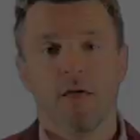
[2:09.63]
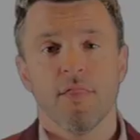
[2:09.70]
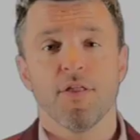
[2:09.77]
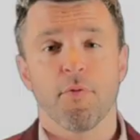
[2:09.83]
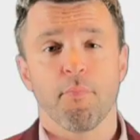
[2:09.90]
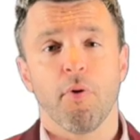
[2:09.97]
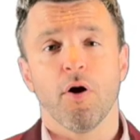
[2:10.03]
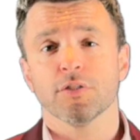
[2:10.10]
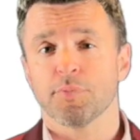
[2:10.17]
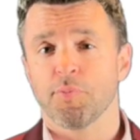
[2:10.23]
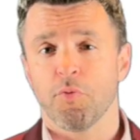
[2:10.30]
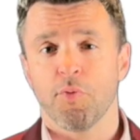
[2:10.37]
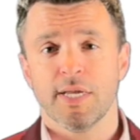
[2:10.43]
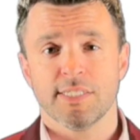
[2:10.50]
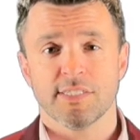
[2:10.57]
There are multiple
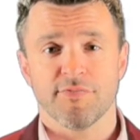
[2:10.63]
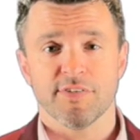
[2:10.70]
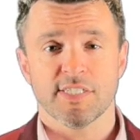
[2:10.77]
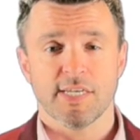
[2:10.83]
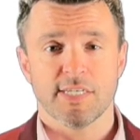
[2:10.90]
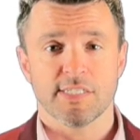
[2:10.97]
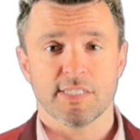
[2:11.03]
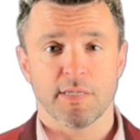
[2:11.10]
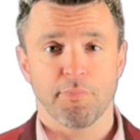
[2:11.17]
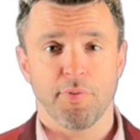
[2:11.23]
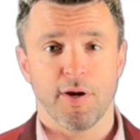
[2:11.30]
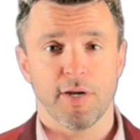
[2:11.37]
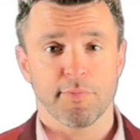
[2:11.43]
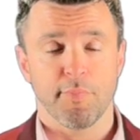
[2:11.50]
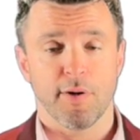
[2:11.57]
ways of assessing
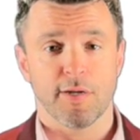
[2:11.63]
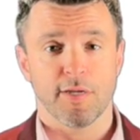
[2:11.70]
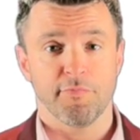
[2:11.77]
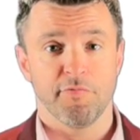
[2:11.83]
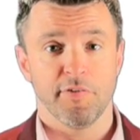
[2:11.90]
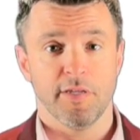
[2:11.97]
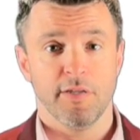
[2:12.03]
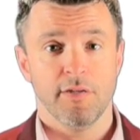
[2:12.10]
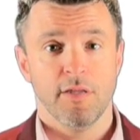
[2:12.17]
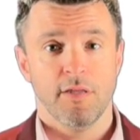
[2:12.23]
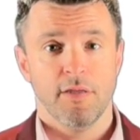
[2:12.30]
product market fit.